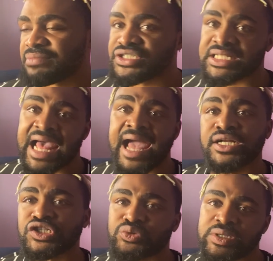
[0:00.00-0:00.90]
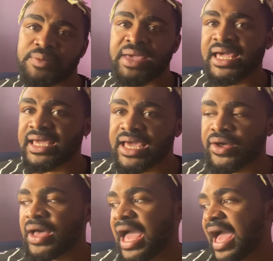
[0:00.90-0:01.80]
I'm just an actress with a bank
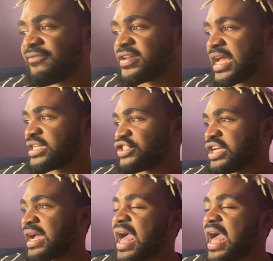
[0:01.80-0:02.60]
account. I have a nice check.